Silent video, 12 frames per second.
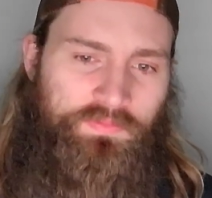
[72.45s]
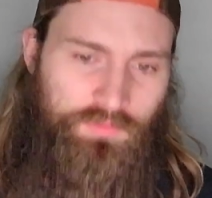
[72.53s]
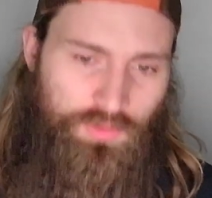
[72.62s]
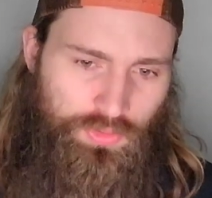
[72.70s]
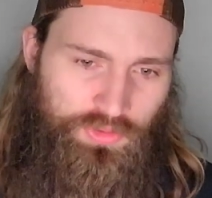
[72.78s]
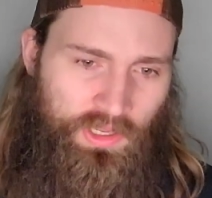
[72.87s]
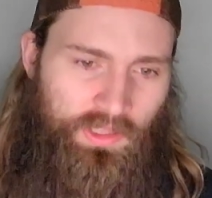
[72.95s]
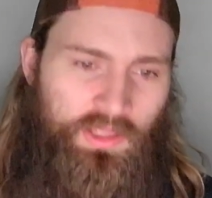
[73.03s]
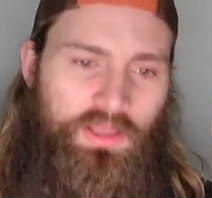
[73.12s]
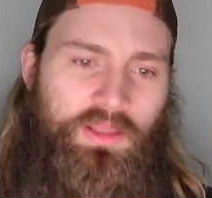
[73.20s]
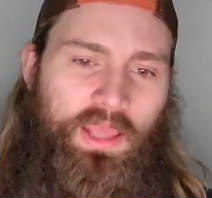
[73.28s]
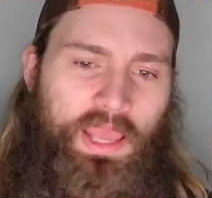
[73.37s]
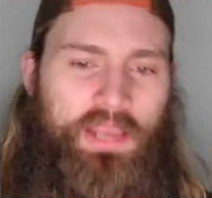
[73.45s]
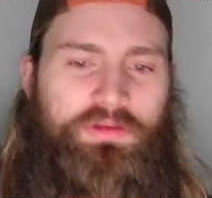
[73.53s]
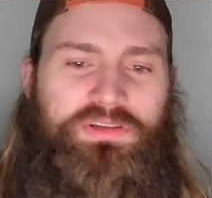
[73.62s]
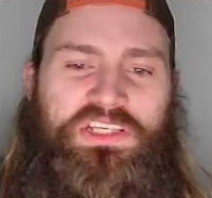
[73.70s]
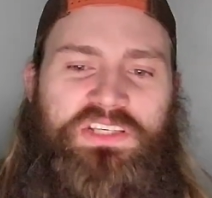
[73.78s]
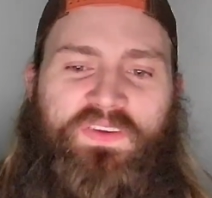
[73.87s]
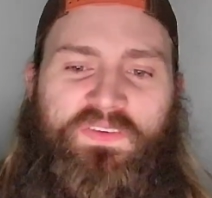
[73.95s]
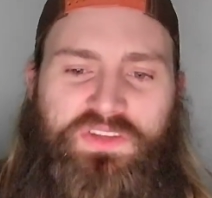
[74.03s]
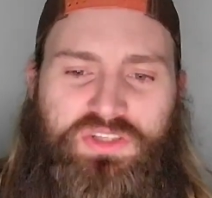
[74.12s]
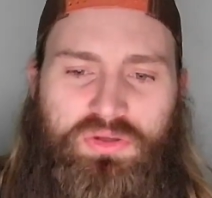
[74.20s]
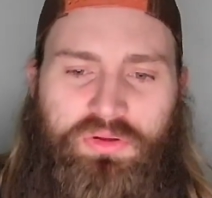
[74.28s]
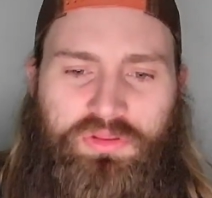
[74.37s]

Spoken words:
Luque accuracy is 52 to